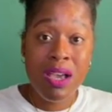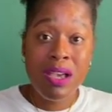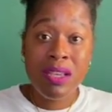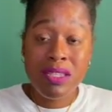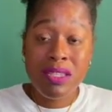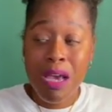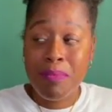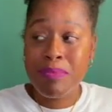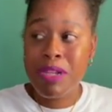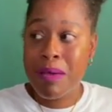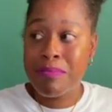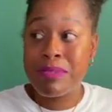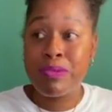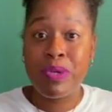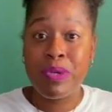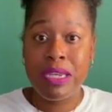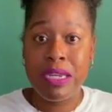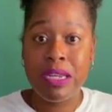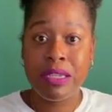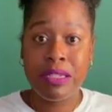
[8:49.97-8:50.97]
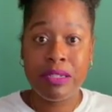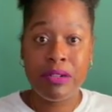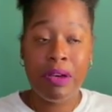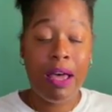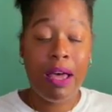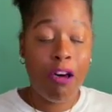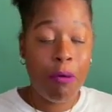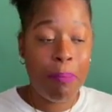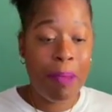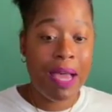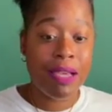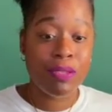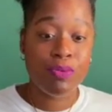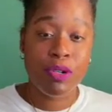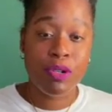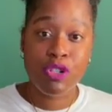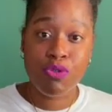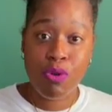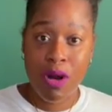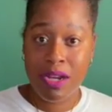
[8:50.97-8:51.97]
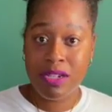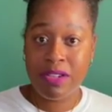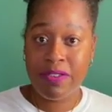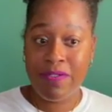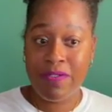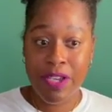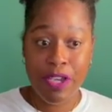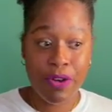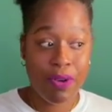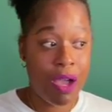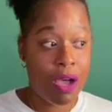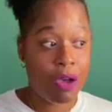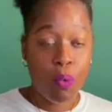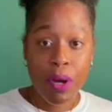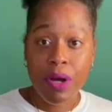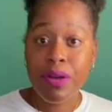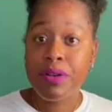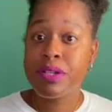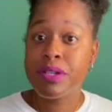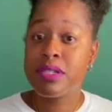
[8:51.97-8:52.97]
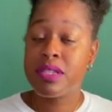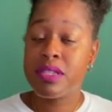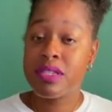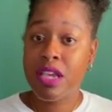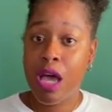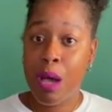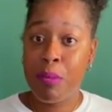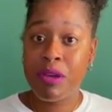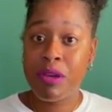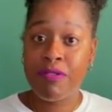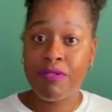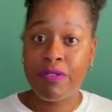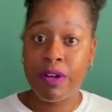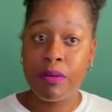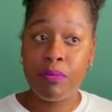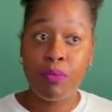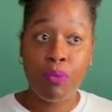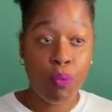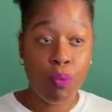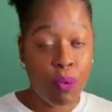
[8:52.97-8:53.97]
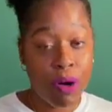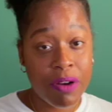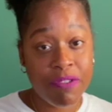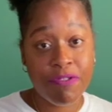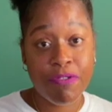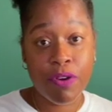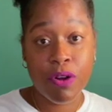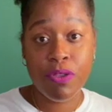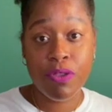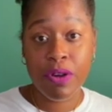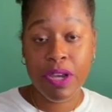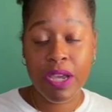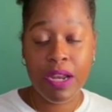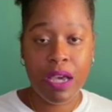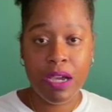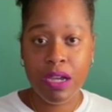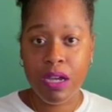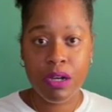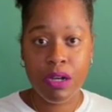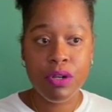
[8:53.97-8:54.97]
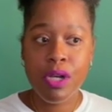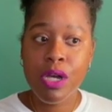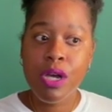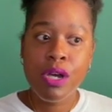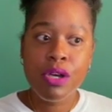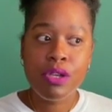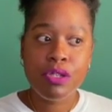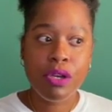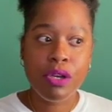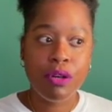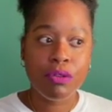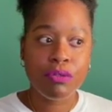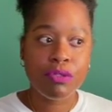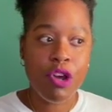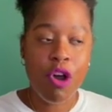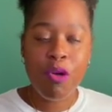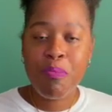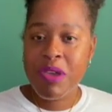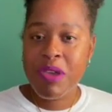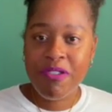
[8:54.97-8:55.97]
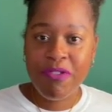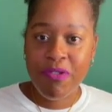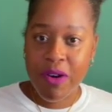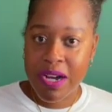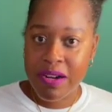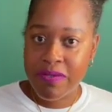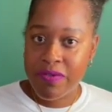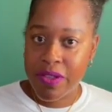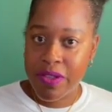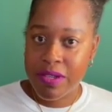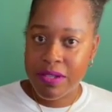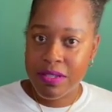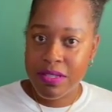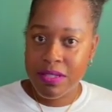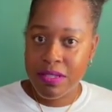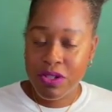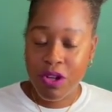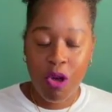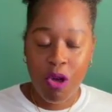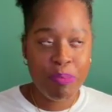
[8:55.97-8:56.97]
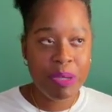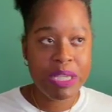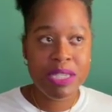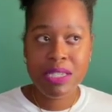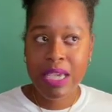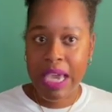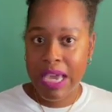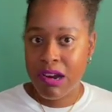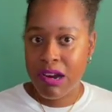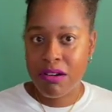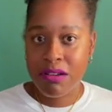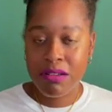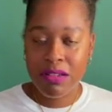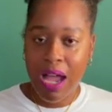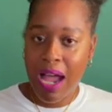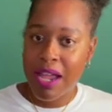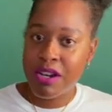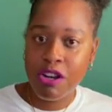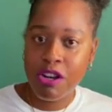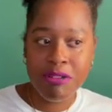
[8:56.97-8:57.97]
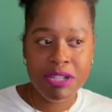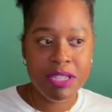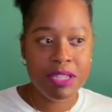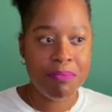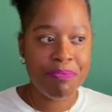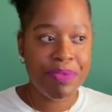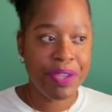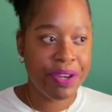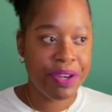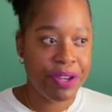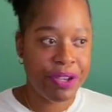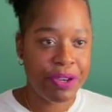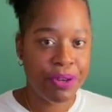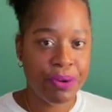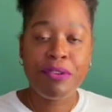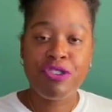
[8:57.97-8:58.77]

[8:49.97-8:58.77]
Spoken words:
Sometimes we need a little help as we're trying to figure out, where is this coming from? Where further can I go? So don't be afraid of this. Don't be scared. I know it's something new.